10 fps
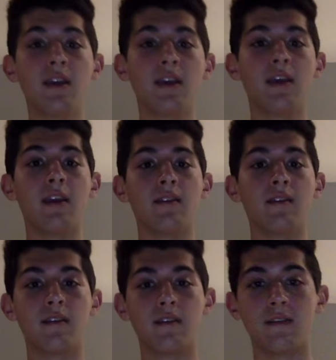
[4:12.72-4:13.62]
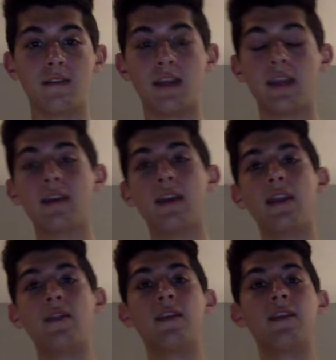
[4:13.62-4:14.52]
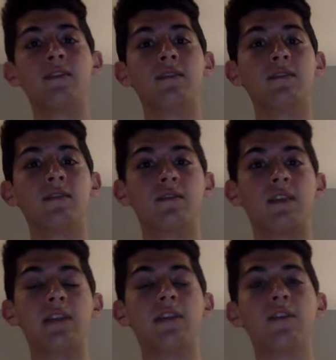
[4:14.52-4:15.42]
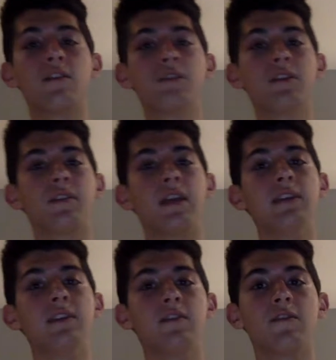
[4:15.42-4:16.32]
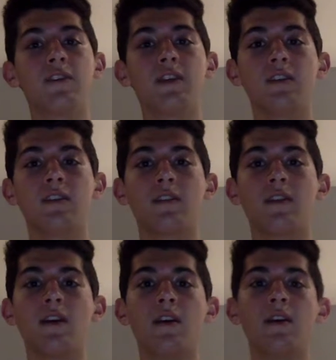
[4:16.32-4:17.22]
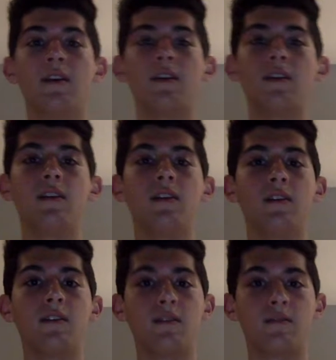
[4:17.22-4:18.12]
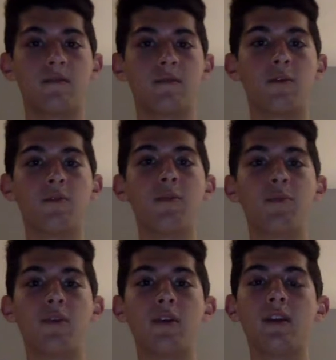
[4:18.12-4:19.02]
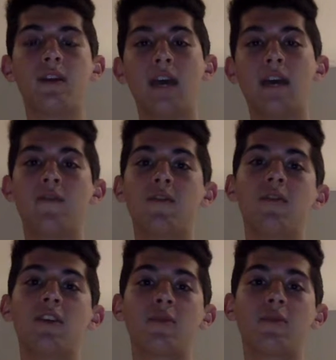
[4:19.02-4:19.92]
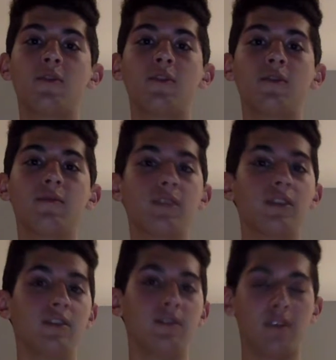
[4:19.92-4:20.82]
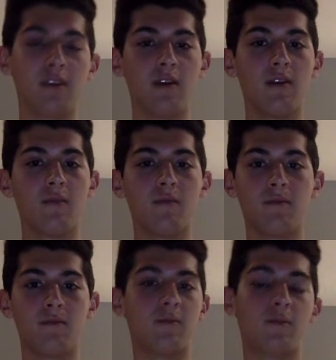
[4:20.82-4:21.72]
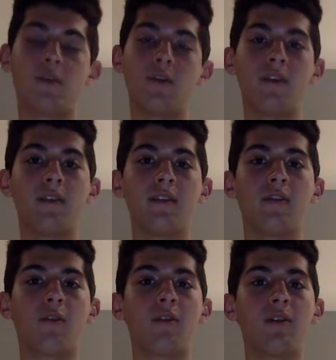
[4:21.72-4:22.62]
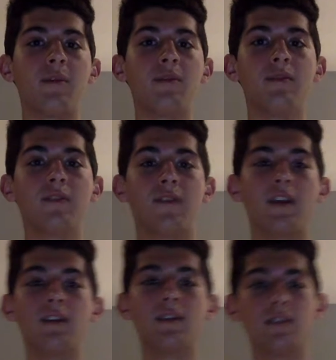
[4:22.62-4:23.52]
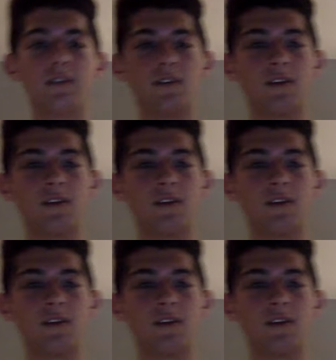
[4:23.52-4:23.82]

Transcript: And like 1,800 cases of this were reported after the explosion, which is more than the normal amount of cases.